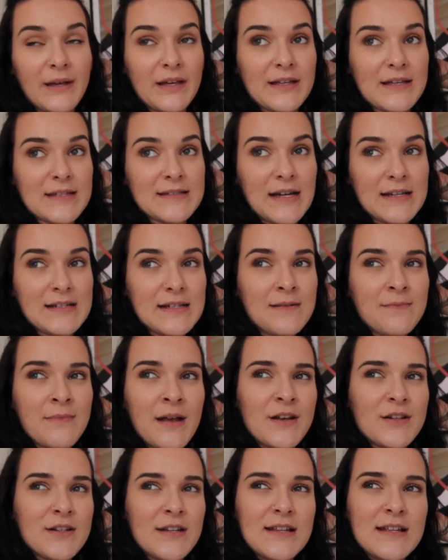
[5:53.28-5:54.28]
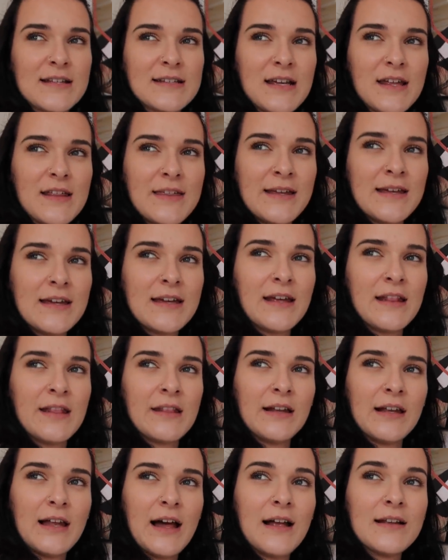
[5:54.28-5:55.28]
because I did mention this I think in
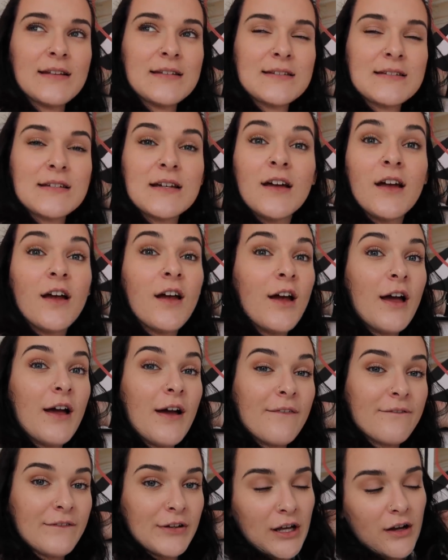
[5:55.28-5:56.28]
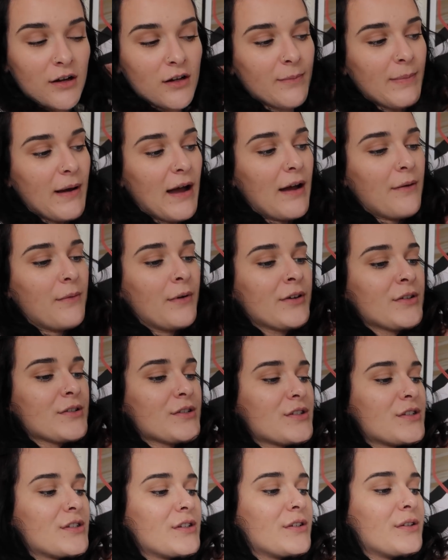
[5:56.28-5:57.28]
the last blog, but I
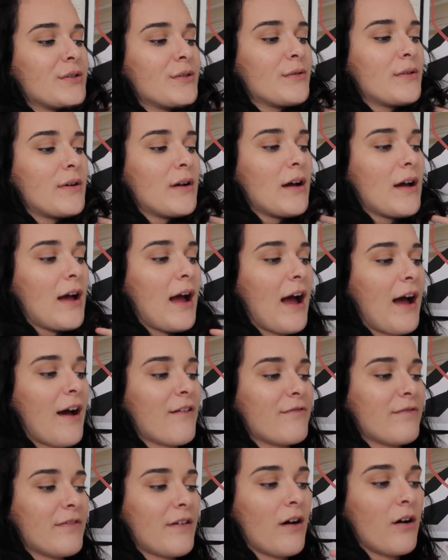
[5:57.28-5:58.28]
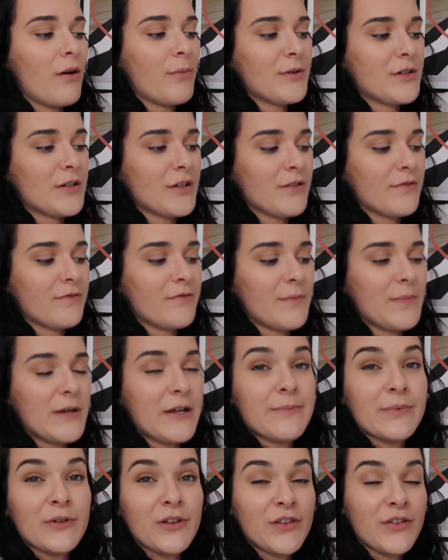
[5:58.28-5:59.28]
want to have the option for
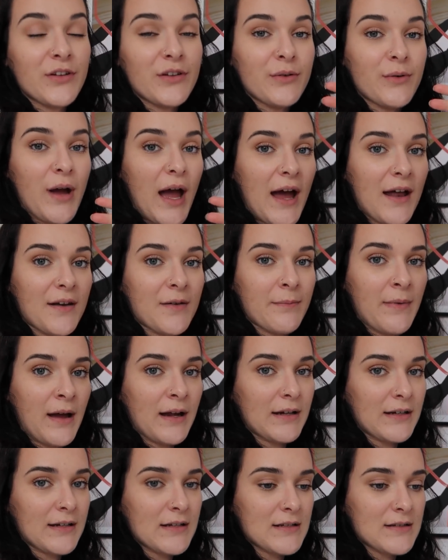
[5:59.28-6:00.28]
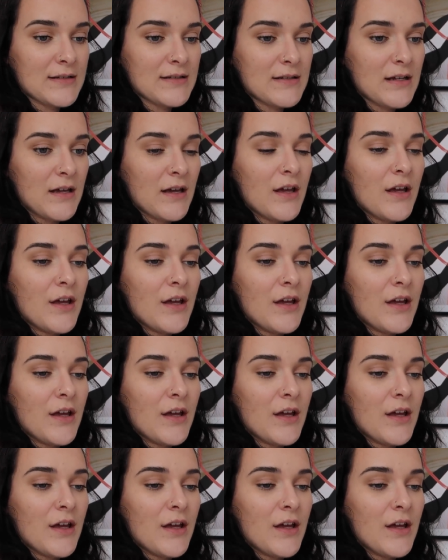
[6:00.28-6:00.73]
people to add magnets